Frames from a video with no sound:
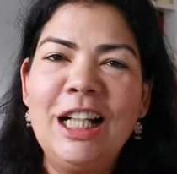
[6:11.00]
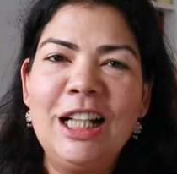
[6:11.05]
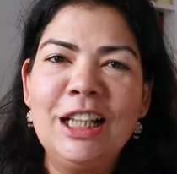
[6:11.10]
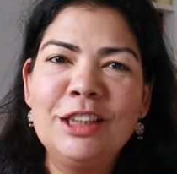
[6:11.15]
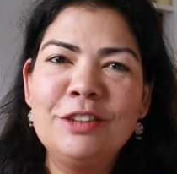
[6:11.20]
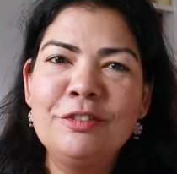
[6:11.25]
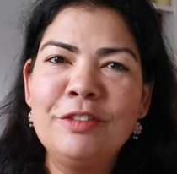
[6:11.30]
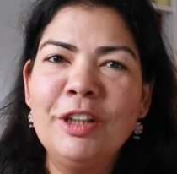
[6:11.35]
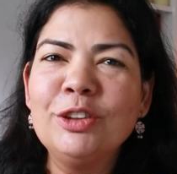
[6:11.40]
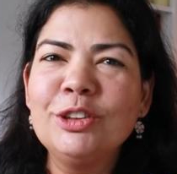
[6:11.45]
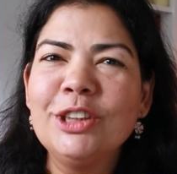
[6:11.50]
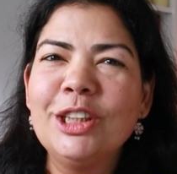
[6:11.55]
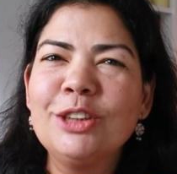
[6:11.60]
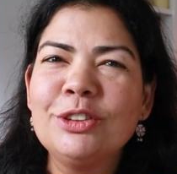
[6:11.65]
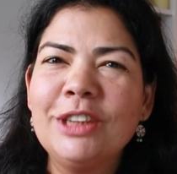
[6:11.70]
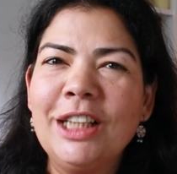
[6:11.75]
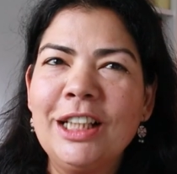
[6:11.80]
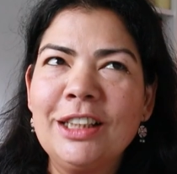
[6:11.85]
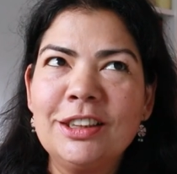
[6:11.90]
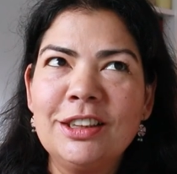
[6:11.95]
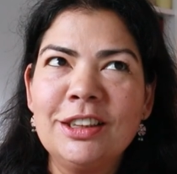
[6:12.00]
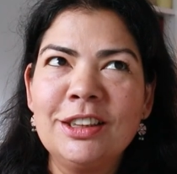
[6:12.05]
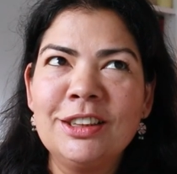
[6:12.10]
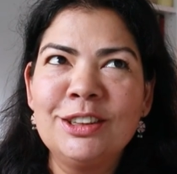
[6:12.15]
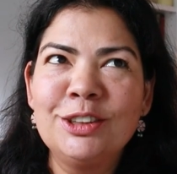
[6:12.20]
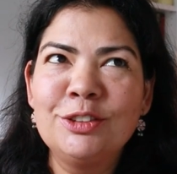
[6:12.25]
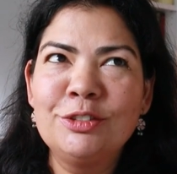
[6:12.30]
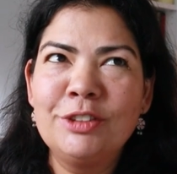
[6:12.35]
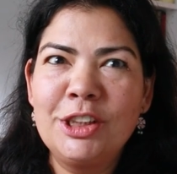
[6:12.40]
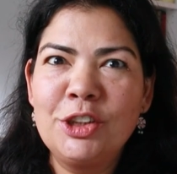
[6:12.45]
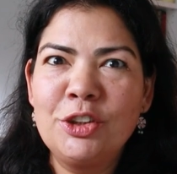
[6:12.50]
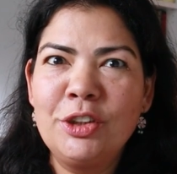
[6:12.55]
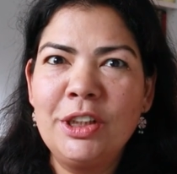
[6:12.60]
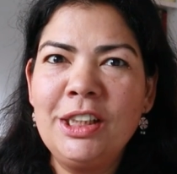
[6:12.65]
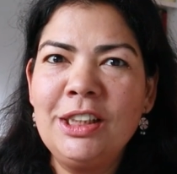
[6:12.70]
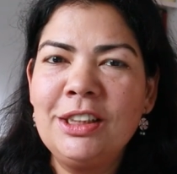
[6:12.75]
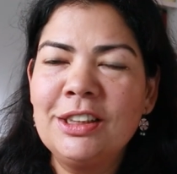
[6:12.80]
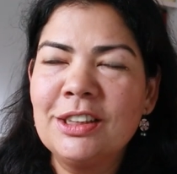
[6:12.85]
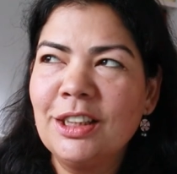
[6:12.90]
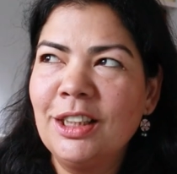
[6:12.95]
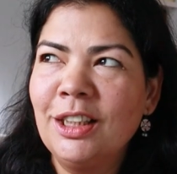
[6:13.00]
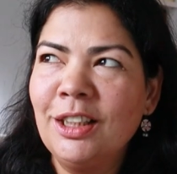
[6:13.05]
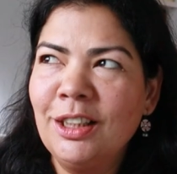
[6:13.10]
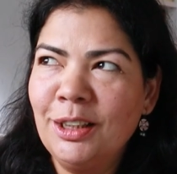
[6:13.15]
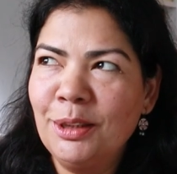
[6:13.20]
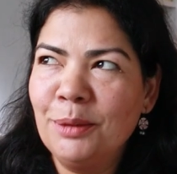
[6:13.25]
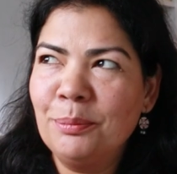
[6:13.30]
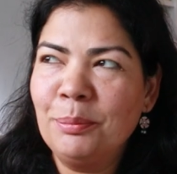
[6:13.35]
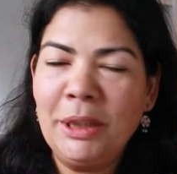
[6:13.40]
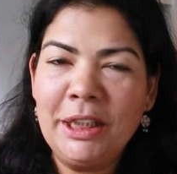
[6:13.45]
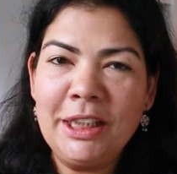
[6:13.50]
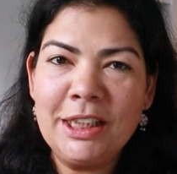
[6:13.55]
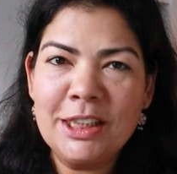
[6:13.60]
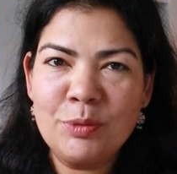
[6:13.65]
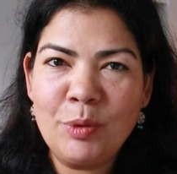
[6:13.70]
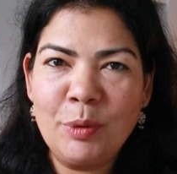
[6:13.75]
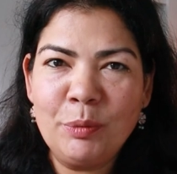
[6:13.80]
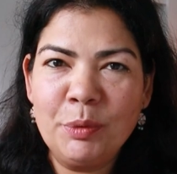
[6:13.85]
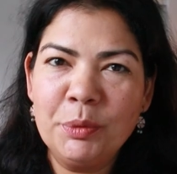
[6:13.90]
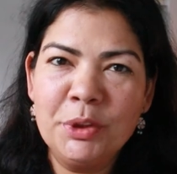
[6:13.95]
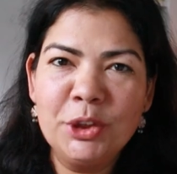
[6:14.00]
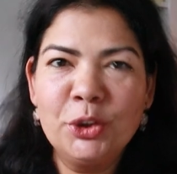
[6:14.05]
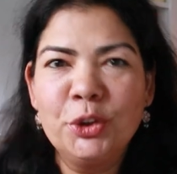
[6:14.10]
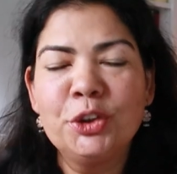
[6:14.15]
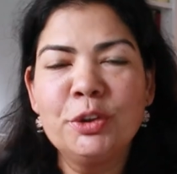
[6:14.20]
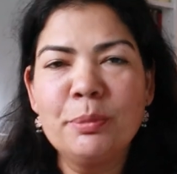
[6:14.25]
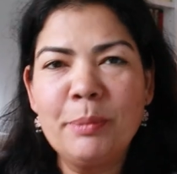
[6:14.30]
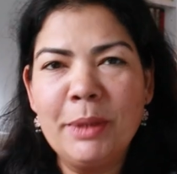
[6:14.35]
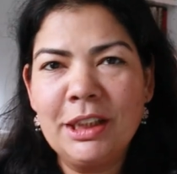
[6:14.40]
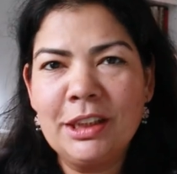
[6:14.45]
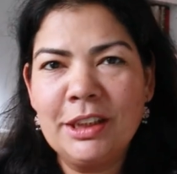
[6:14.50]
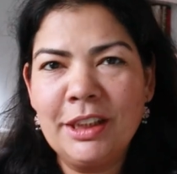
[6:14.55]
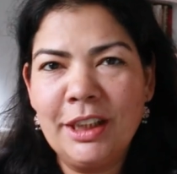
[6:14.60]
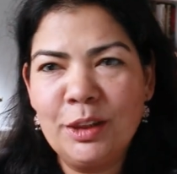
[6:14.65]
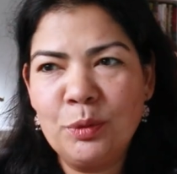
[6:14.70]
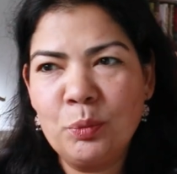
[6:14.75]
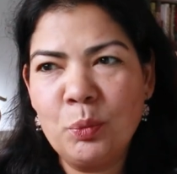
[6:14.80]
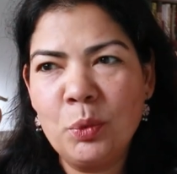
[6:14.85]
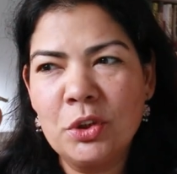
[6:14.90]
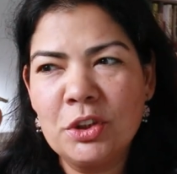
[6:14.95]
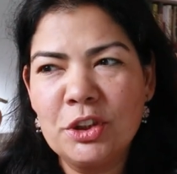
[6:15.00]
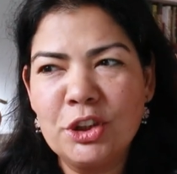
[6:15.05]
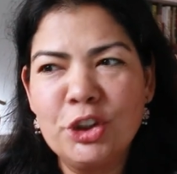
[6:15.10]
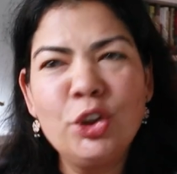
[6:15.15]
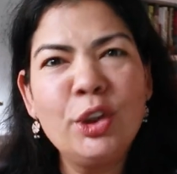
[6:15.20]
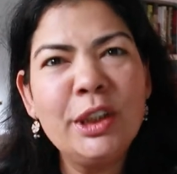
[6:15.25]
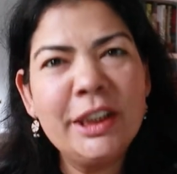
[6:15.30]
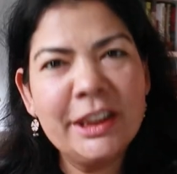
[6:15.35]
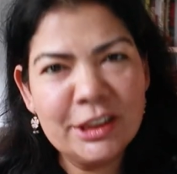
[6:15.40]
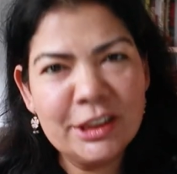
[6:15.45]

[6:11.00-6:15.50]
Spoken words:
I found out that the retreat place where we were going to meditate was newly